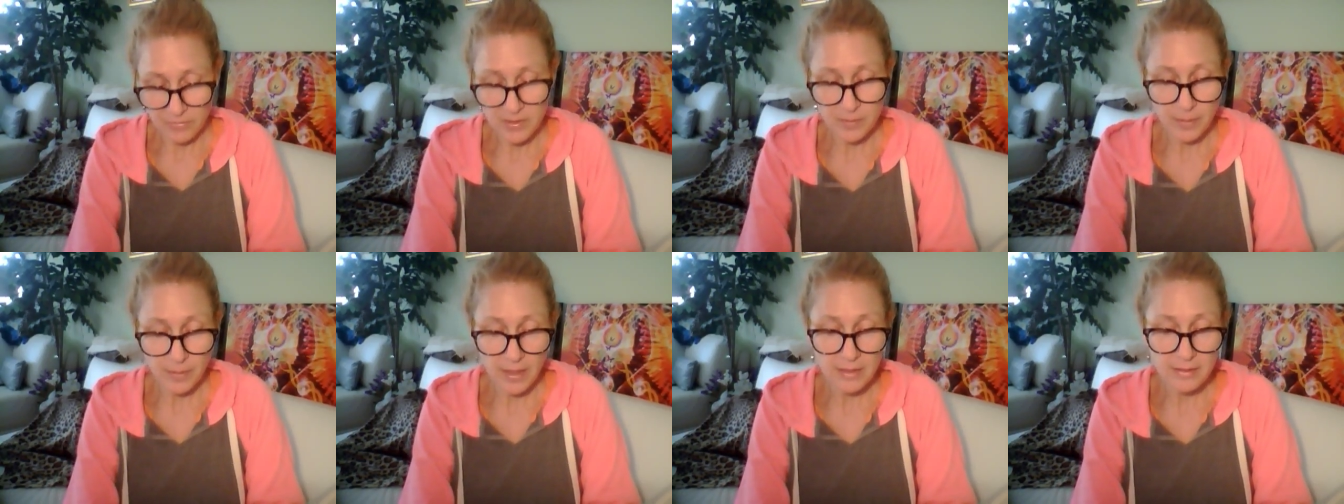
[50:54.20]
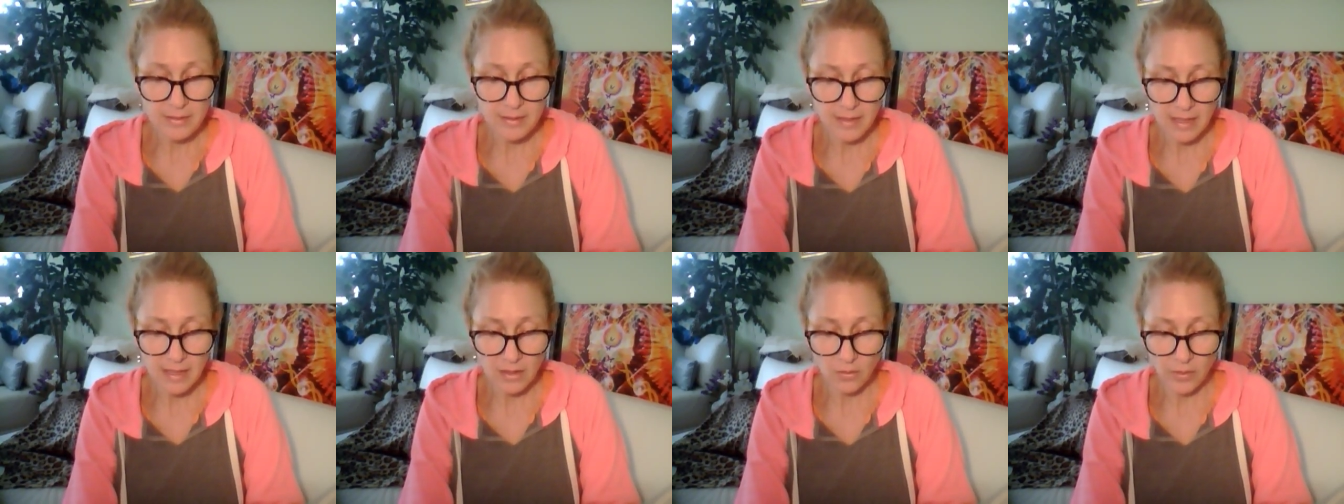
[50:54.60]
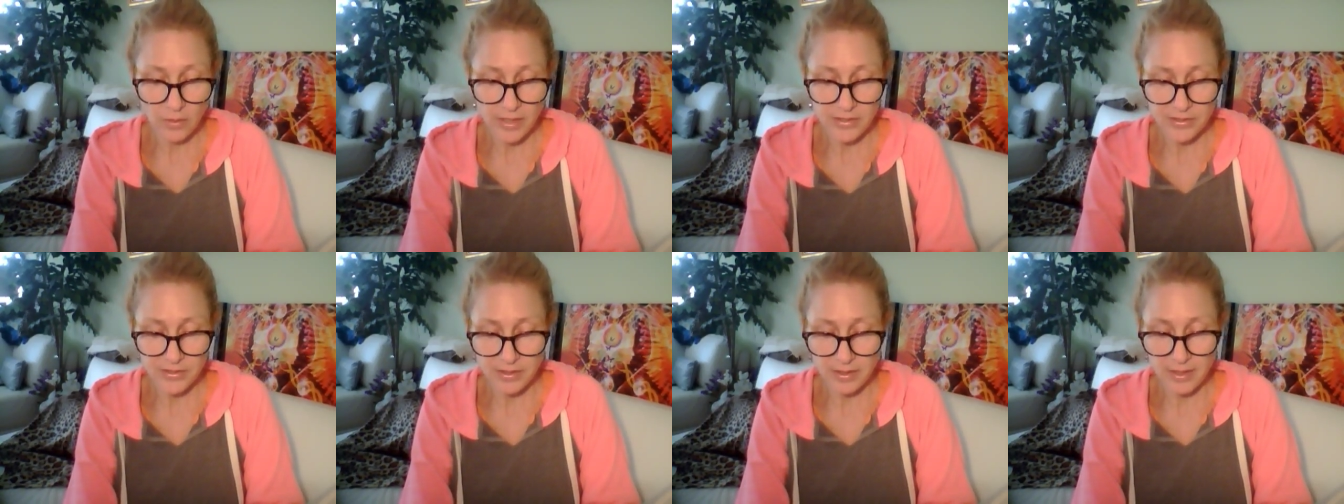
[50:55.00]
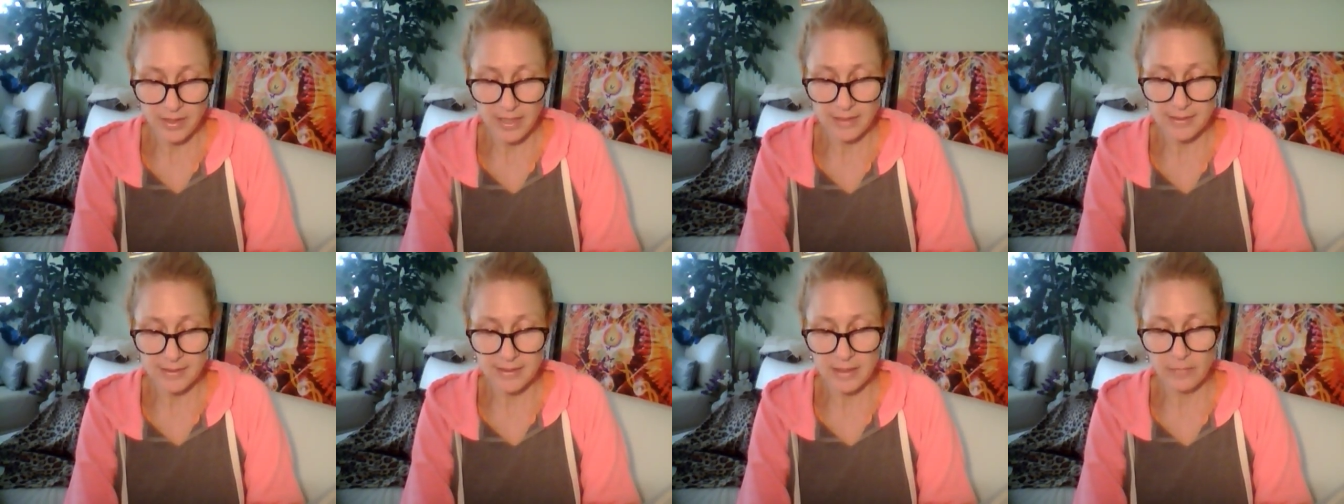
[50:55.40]
response to that question, the
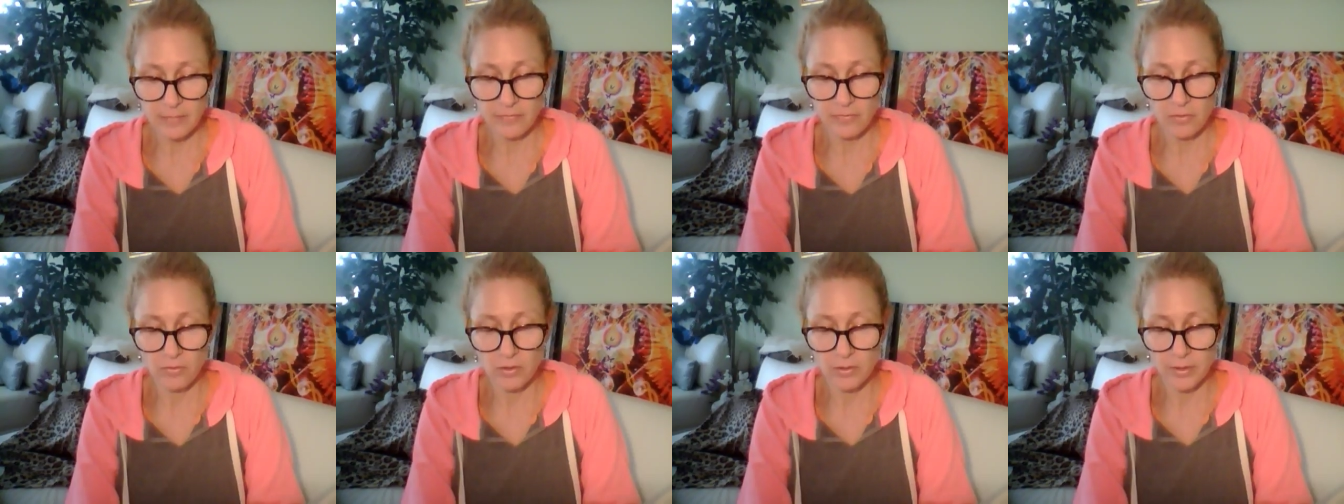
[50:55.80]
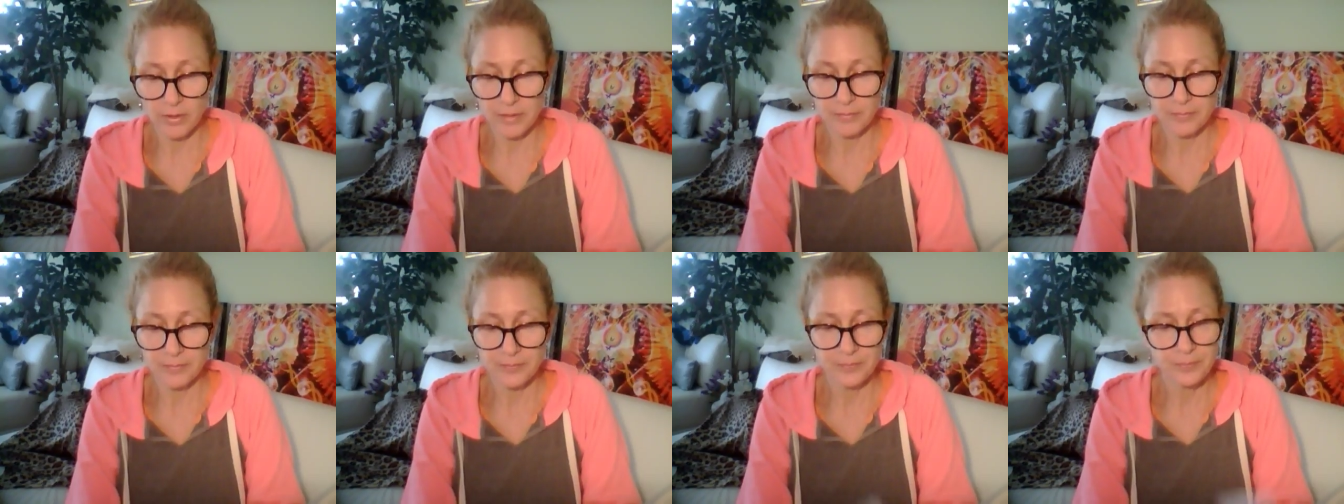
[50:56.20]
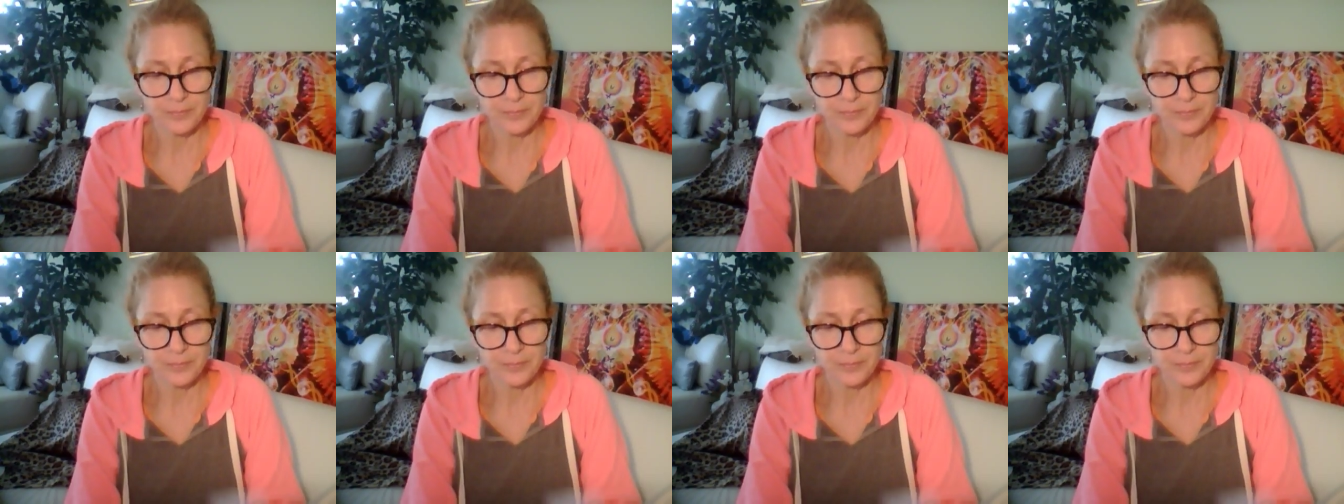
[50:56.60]
next step forward